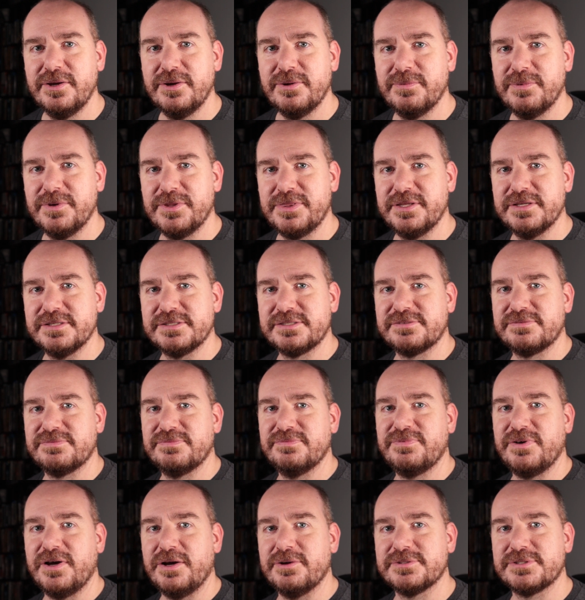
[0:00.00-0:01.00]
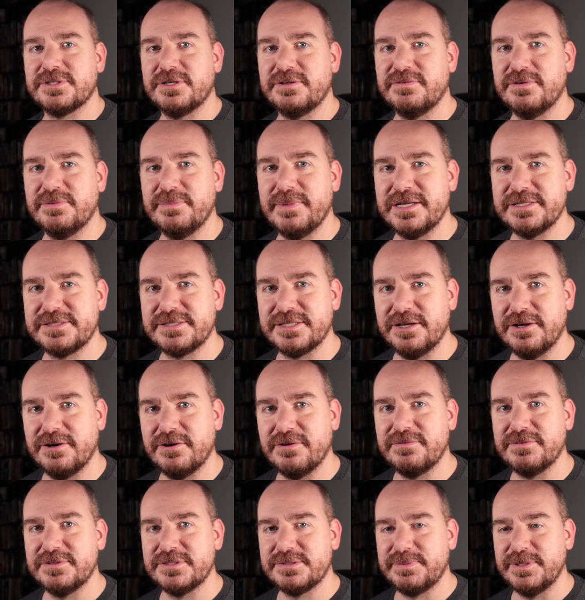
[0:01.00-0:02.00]
with this file server
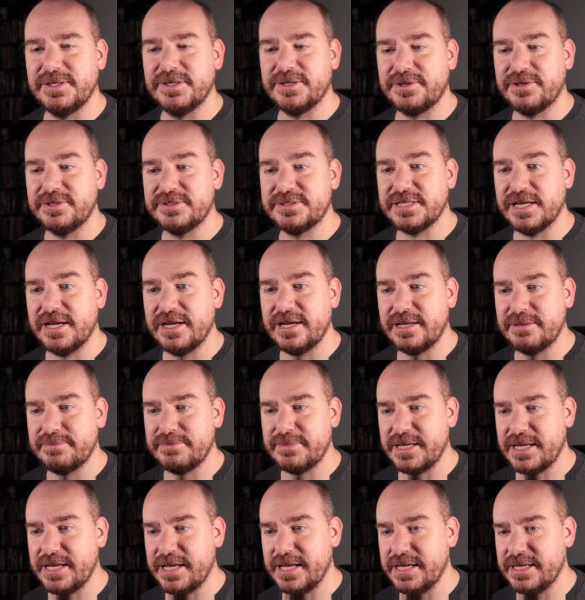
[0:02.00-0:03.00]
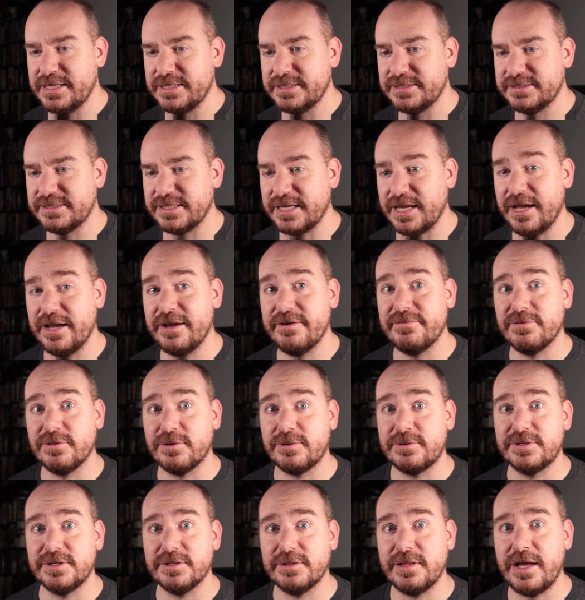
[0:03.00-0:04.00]
myself. It's been a good time, and I have
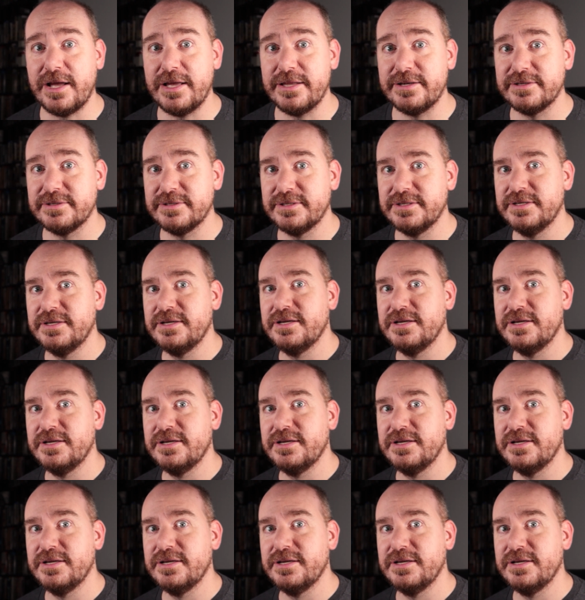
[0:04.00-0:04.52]
learned a lot.